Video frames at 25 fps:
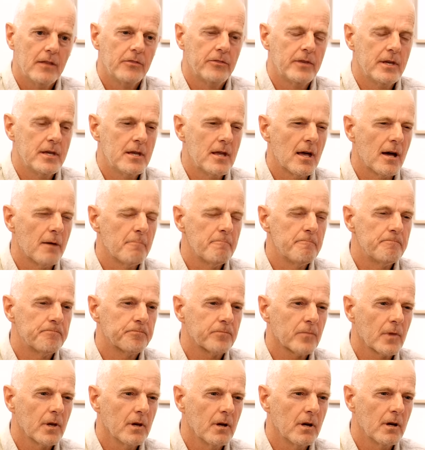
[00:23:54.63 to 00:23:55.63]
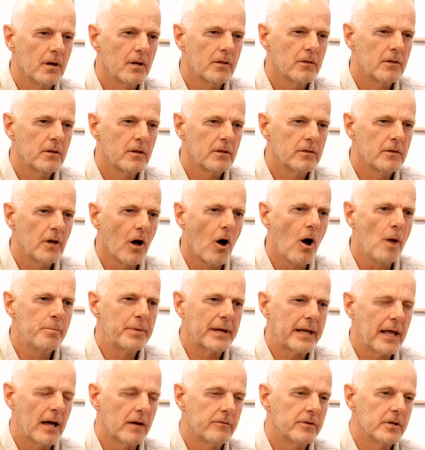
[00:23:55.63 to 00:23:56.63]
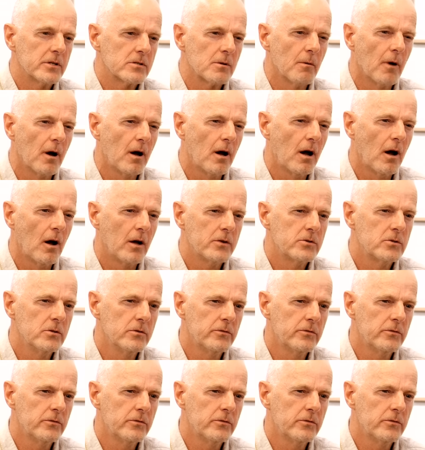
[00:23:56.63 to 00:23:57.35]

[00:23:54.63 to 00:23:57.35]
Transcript: The um, uh, the hyper-Calvinism. I, I do.